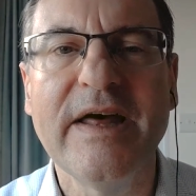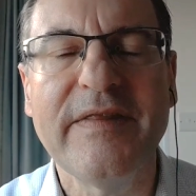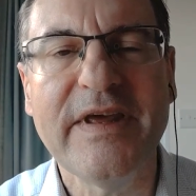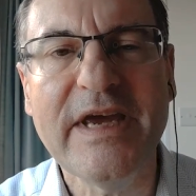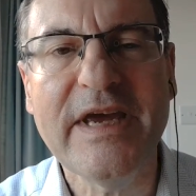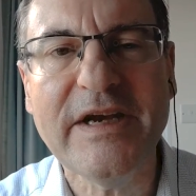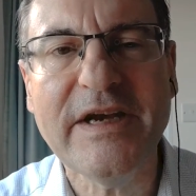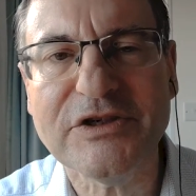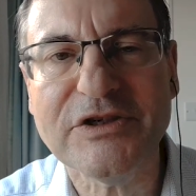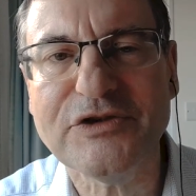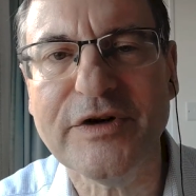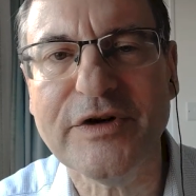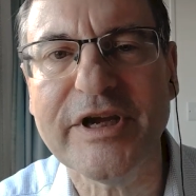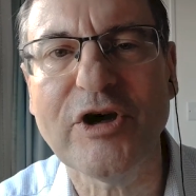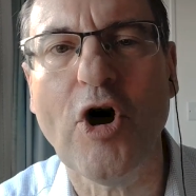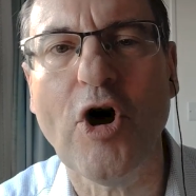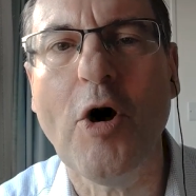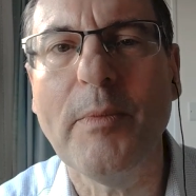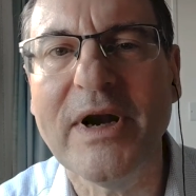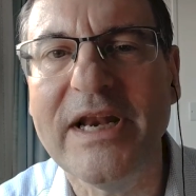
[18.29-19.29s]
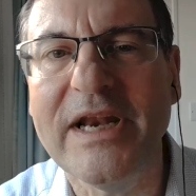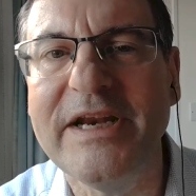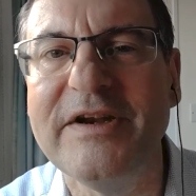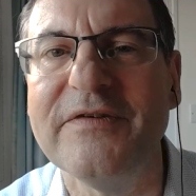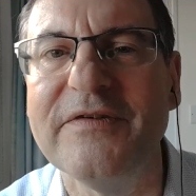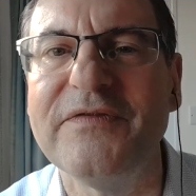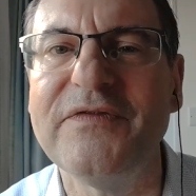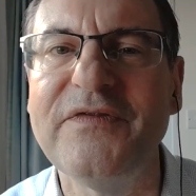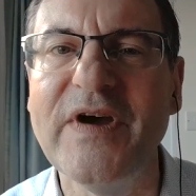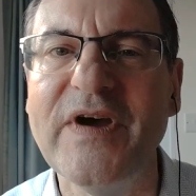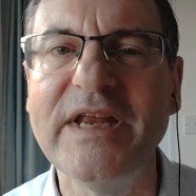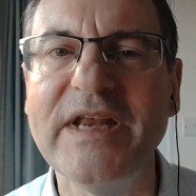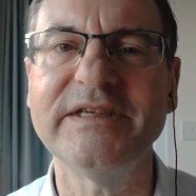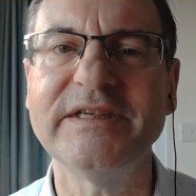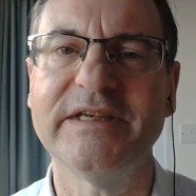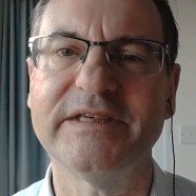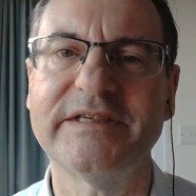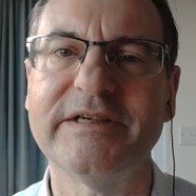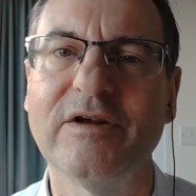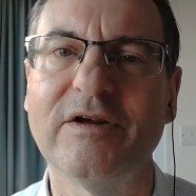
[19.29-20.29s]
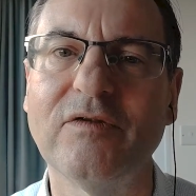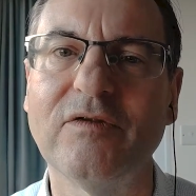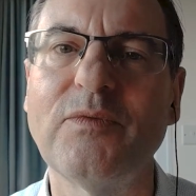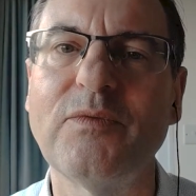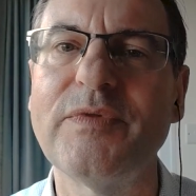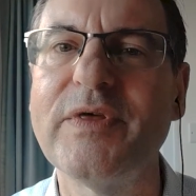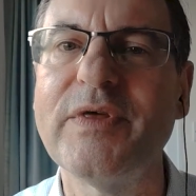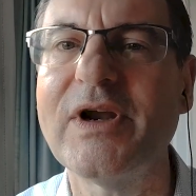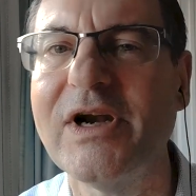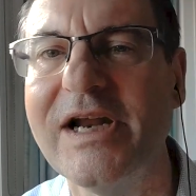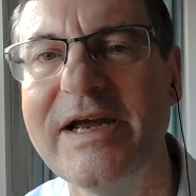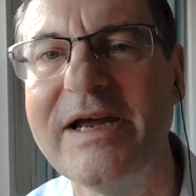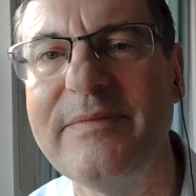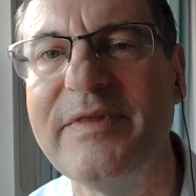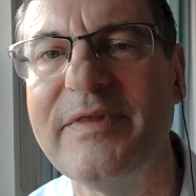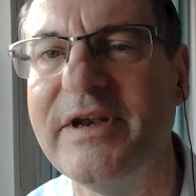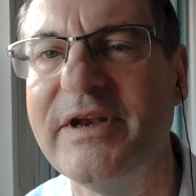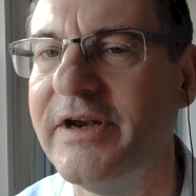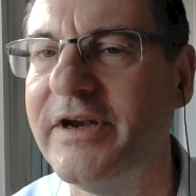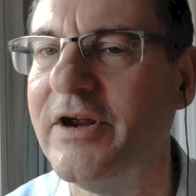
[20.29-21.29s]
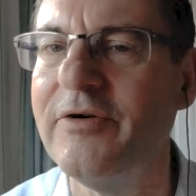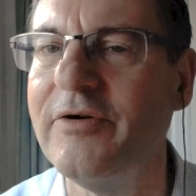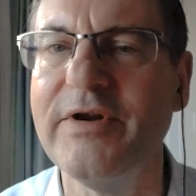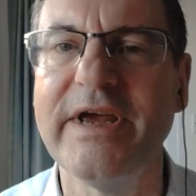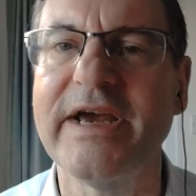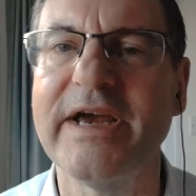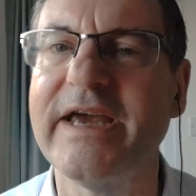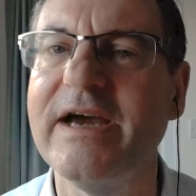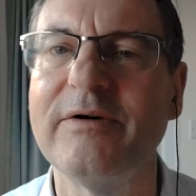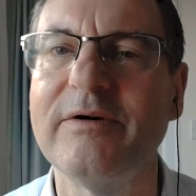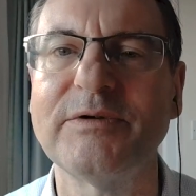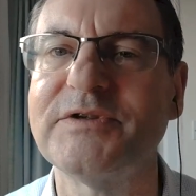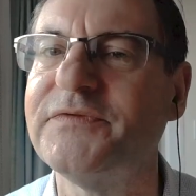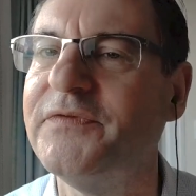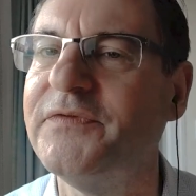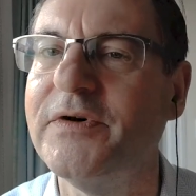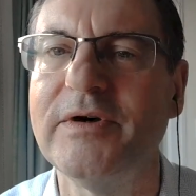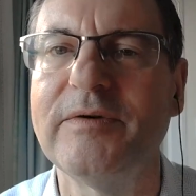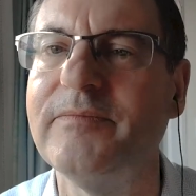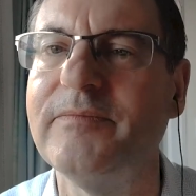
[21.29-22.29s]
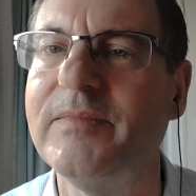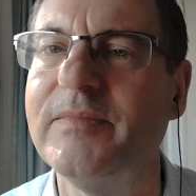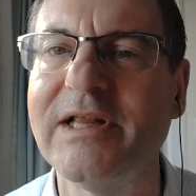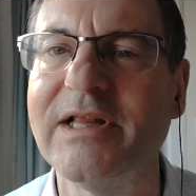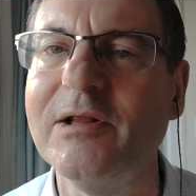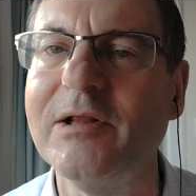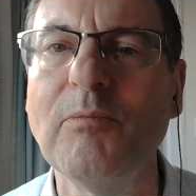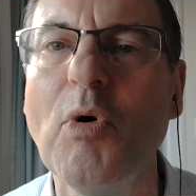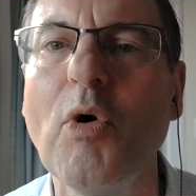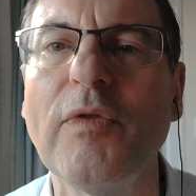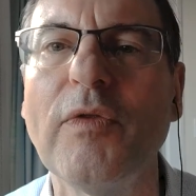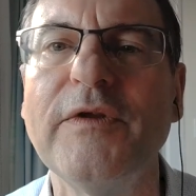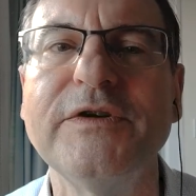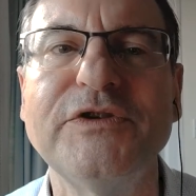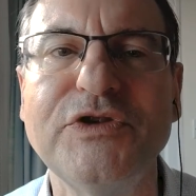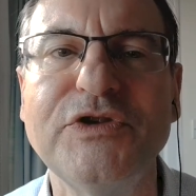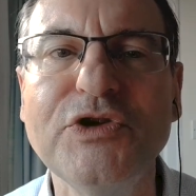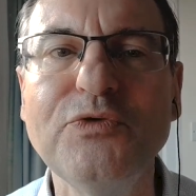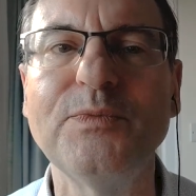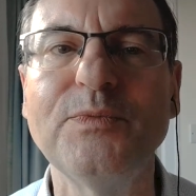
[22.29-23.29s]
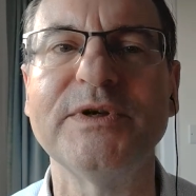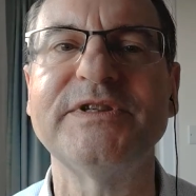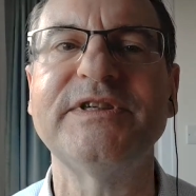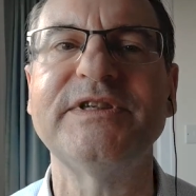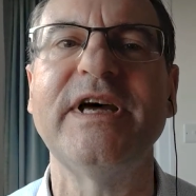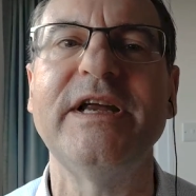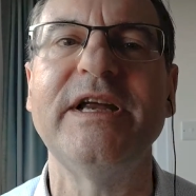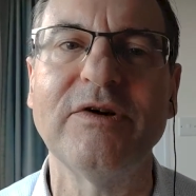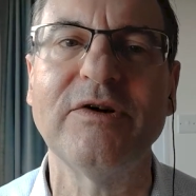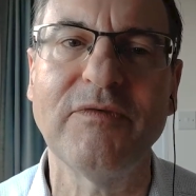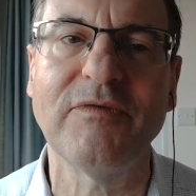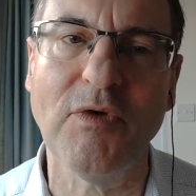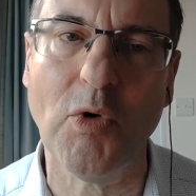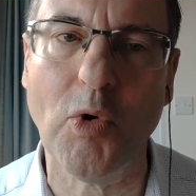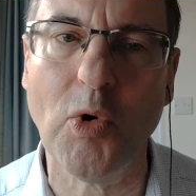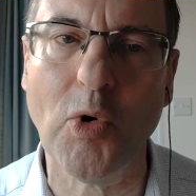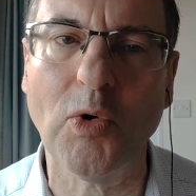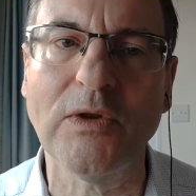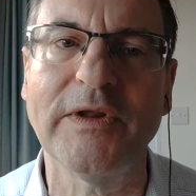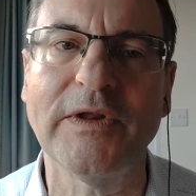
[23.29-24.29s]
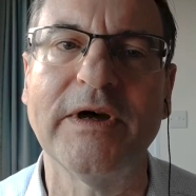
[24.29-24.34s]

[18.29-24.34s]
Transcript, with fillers: The industry commonly defends itself with the claim that it only accounts for little more than two percent of all